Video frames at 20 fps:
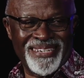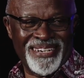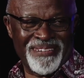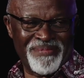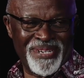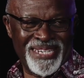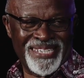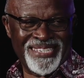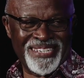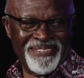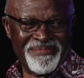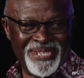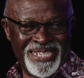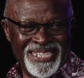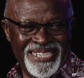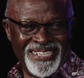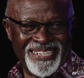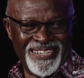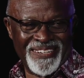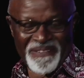amazing
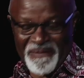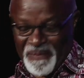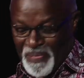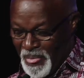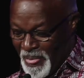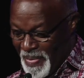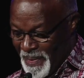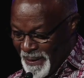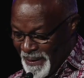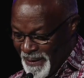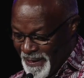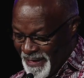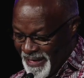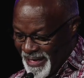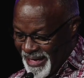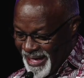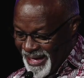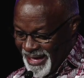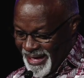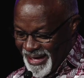meeting.
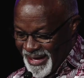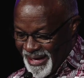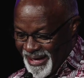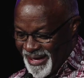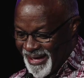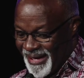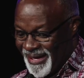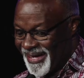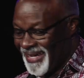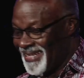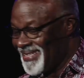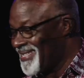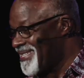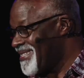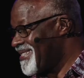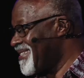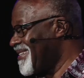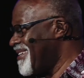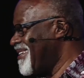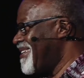
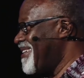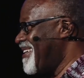It's